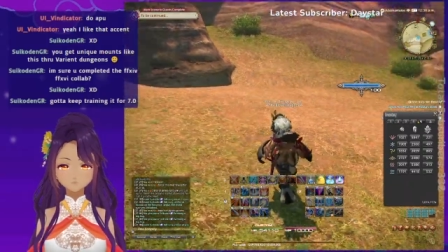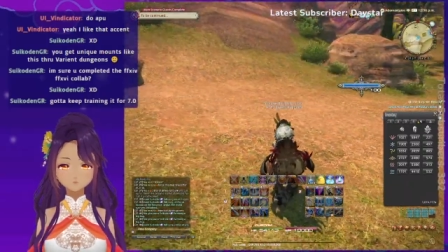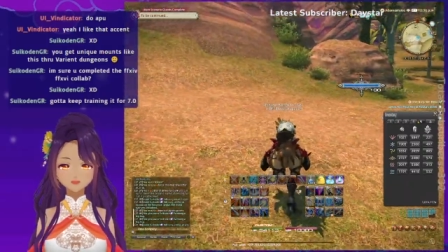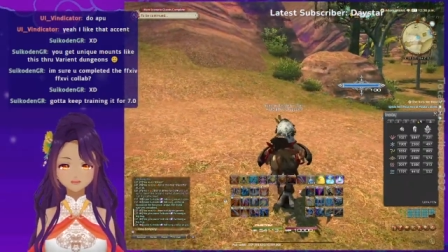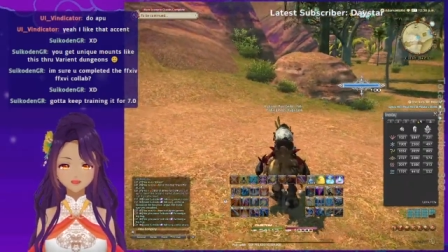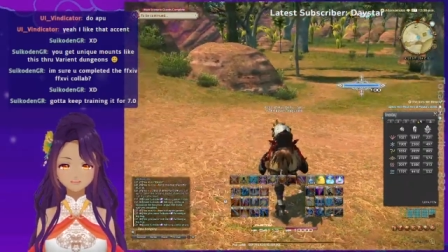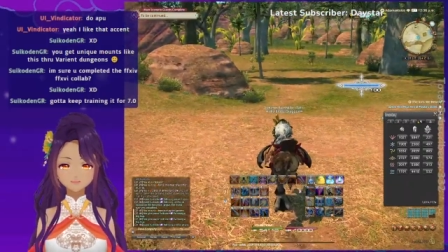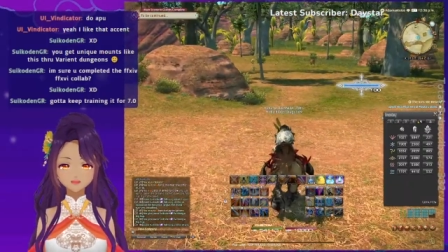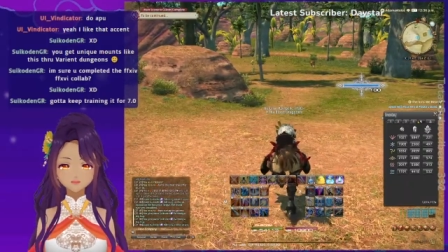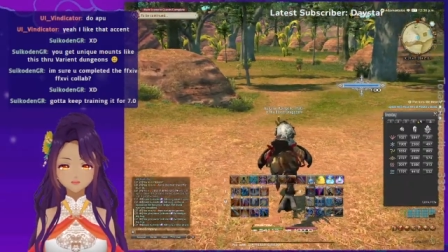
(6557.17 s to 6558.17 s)
Let's go,
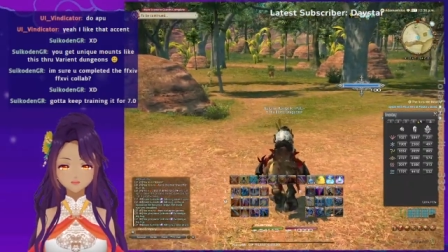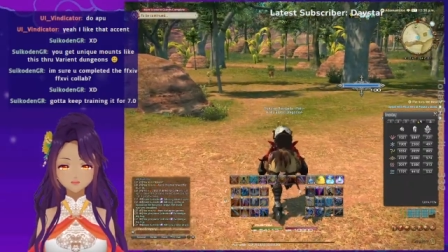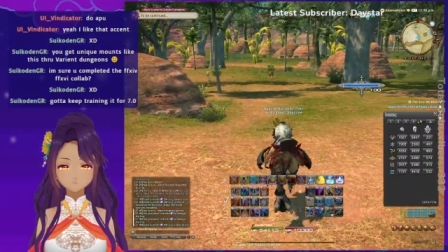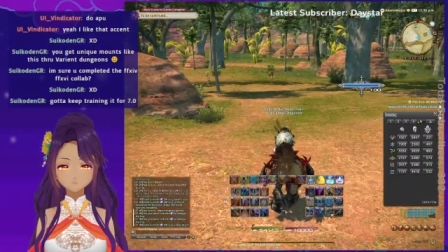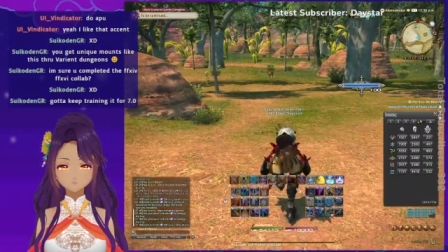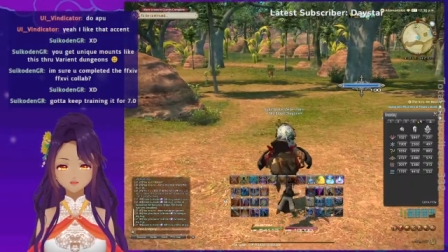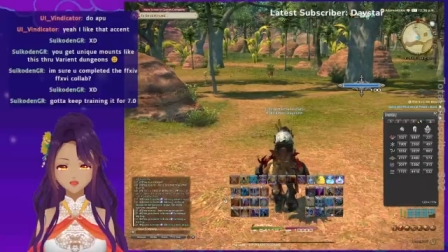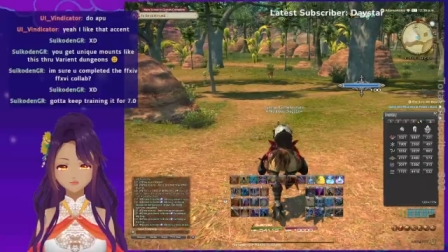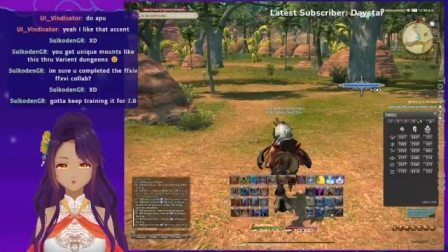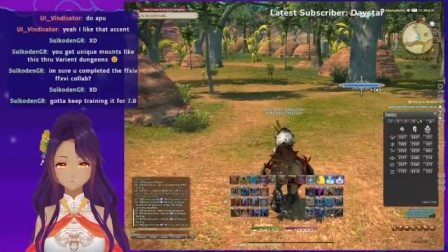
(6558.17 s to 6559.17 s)
Choki.
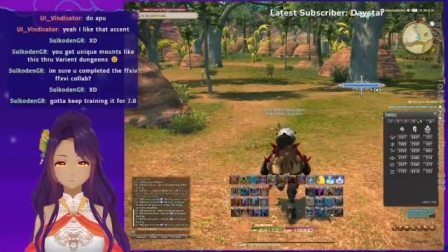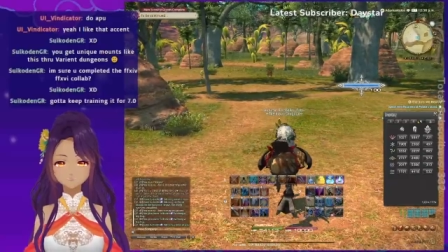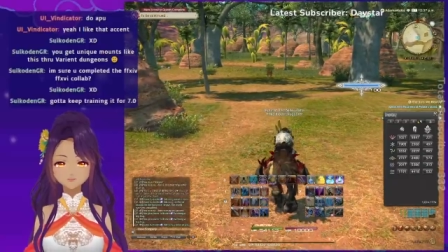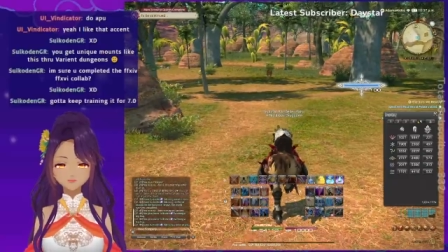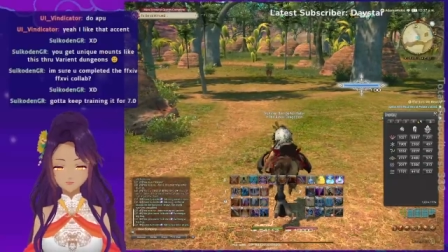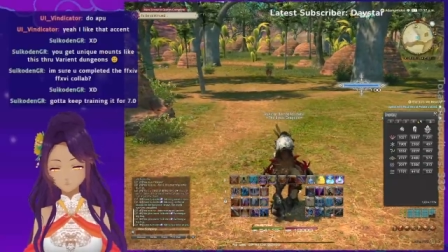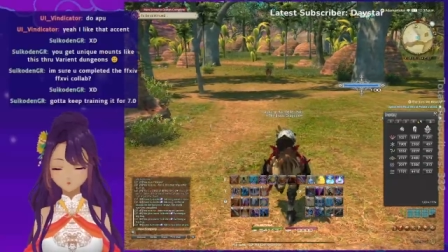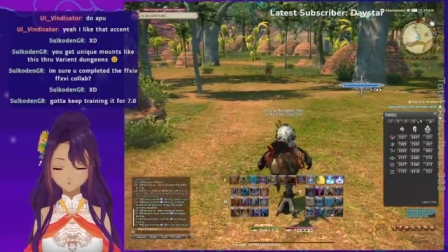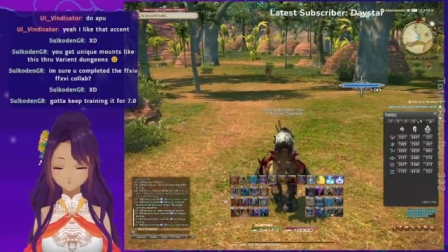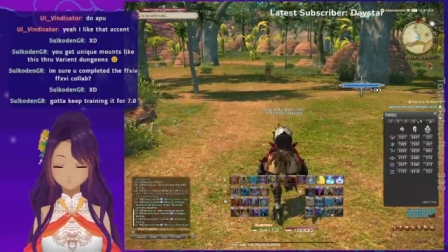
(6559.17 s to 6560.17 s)
I actually should
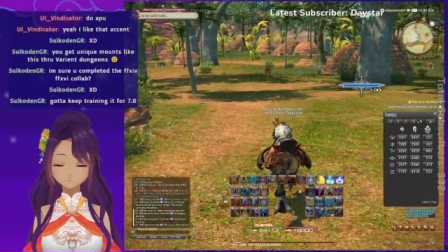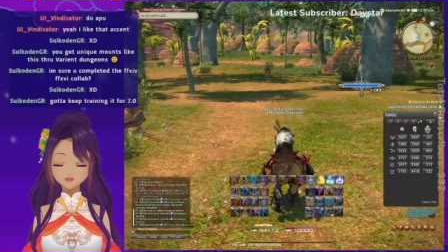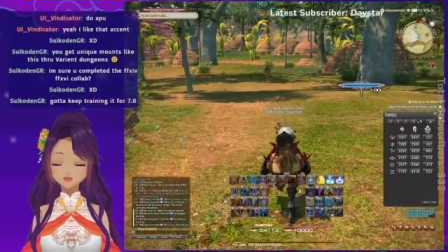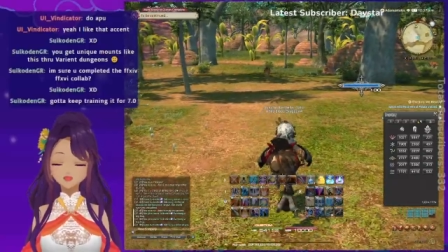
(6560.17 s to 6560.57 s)
do some,